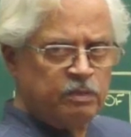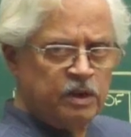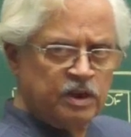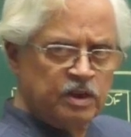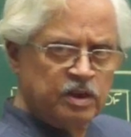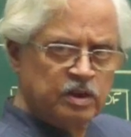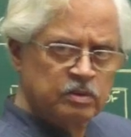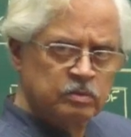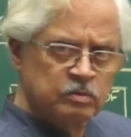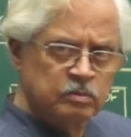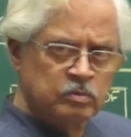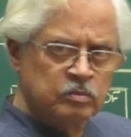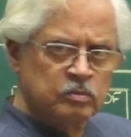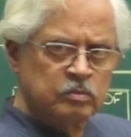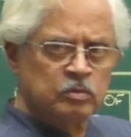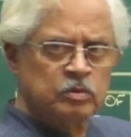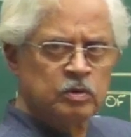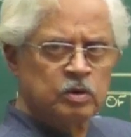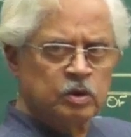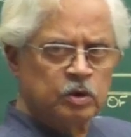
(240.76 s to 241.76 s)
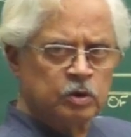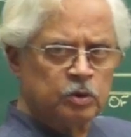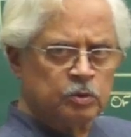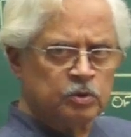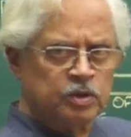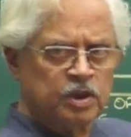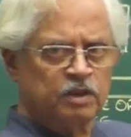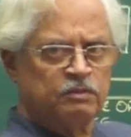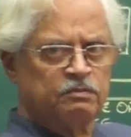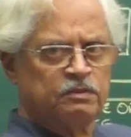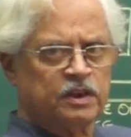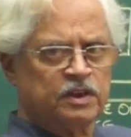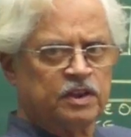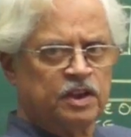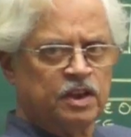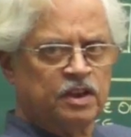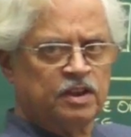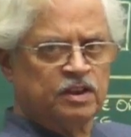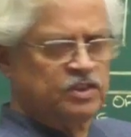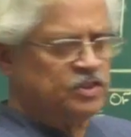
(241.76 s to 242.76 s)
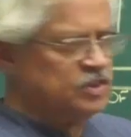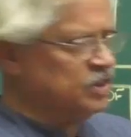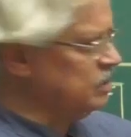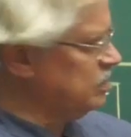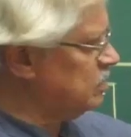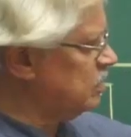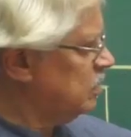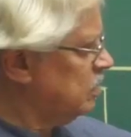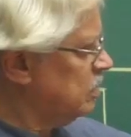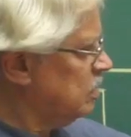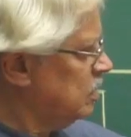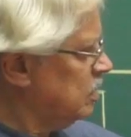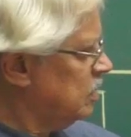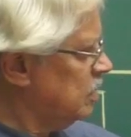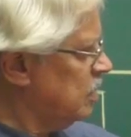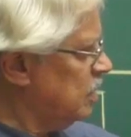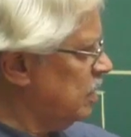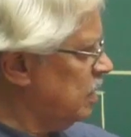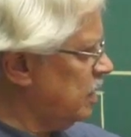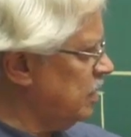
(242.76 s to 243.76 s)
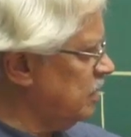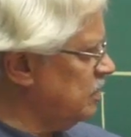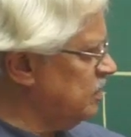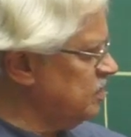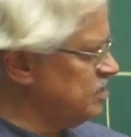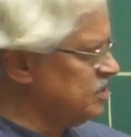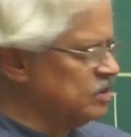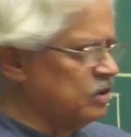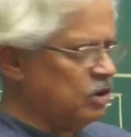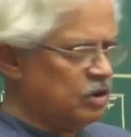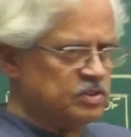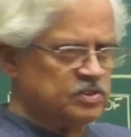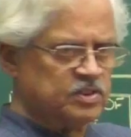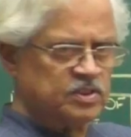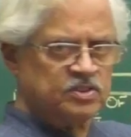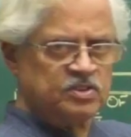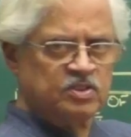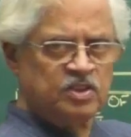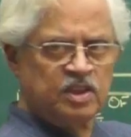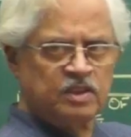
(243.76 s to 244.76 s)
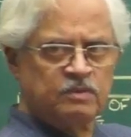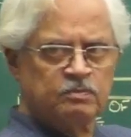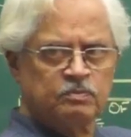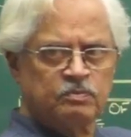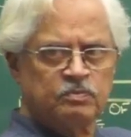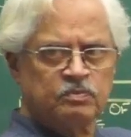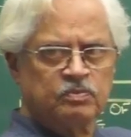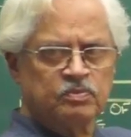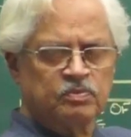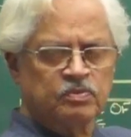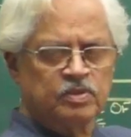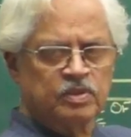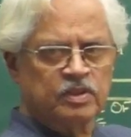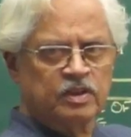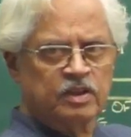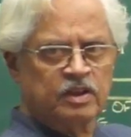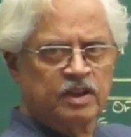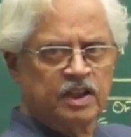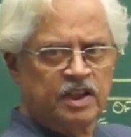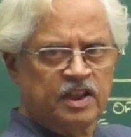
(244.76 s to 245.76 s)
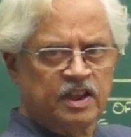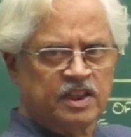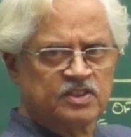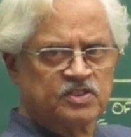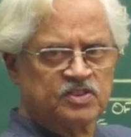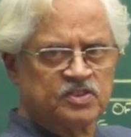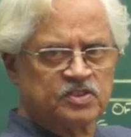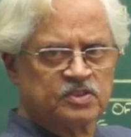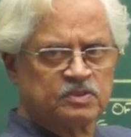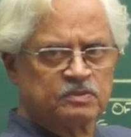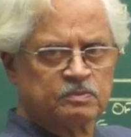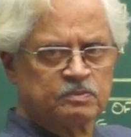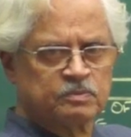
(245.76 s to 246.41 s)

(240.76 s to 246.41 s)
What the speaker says: blood to the infected region, and this causes the redness.